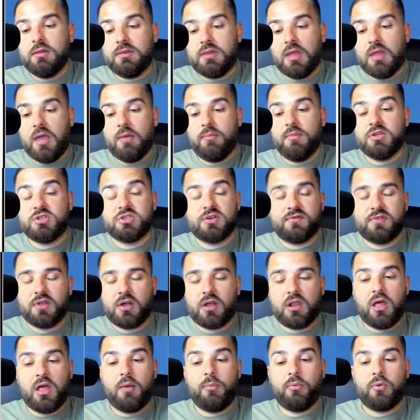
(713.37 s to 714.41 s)
the image of the
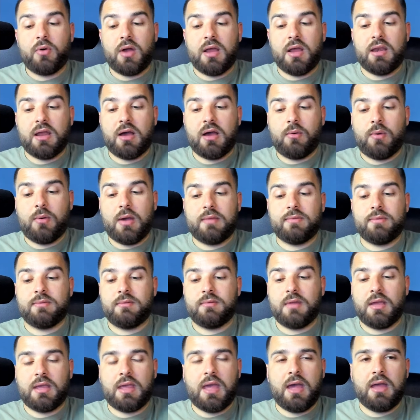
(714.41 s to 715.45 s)
club right now. And
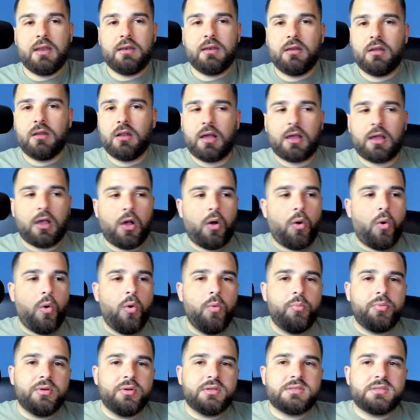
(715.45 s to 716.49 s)
again, like, I
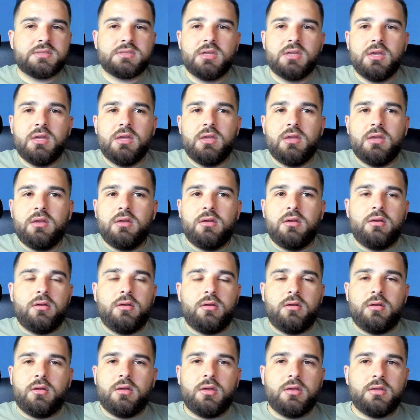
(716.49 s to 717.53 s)
hope it's
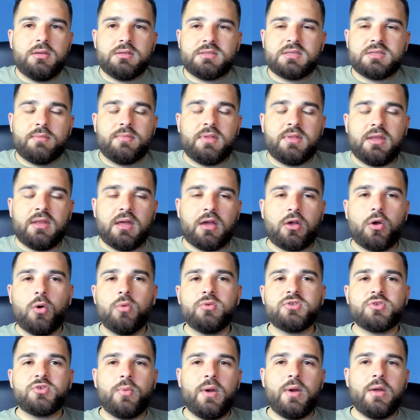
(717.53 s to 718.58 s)
something that
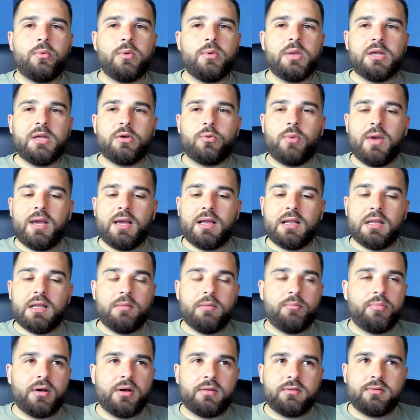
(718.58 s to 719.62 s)
goes away really
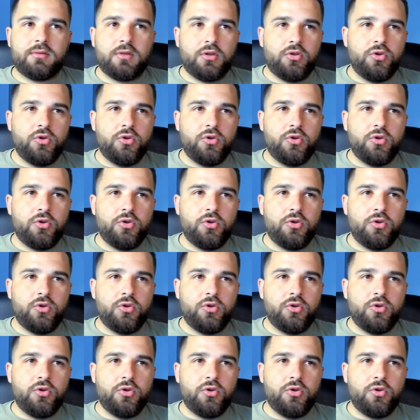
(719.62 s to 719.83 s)
quickly, but the